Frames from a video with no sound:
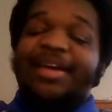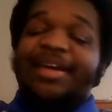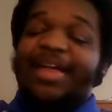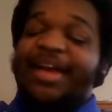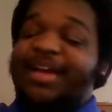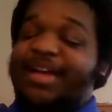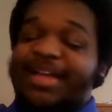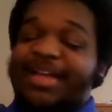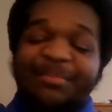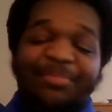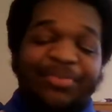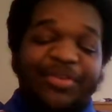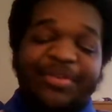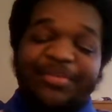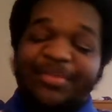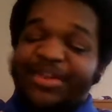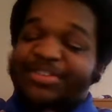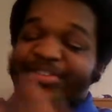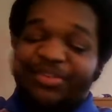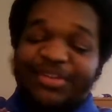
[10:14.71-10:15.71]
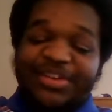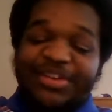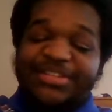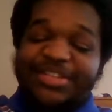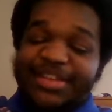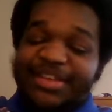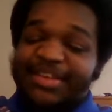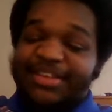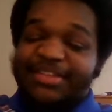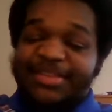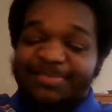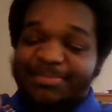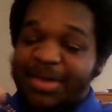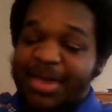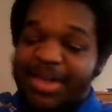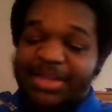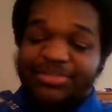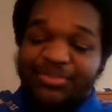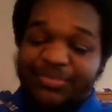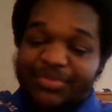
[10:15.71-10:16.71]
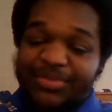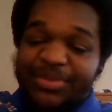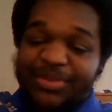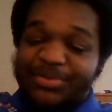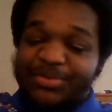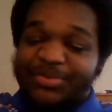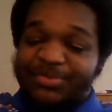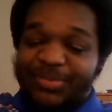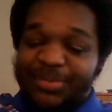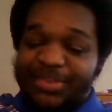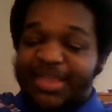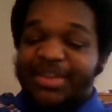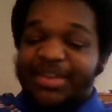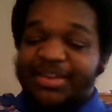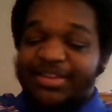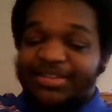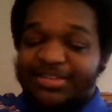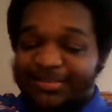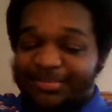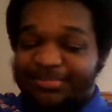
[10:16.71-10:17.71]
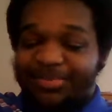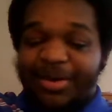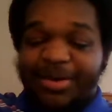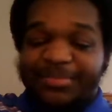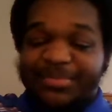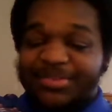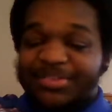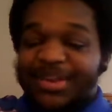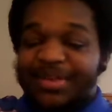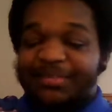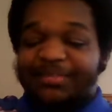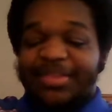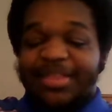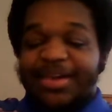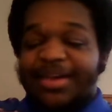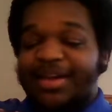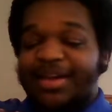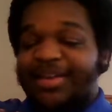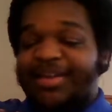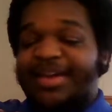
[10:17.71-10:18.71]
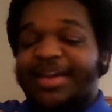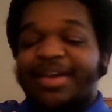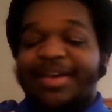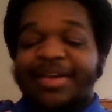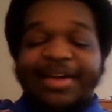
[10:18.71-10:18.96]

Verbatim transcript: I pretty much already said this in past reviews relating to Promised Neverland.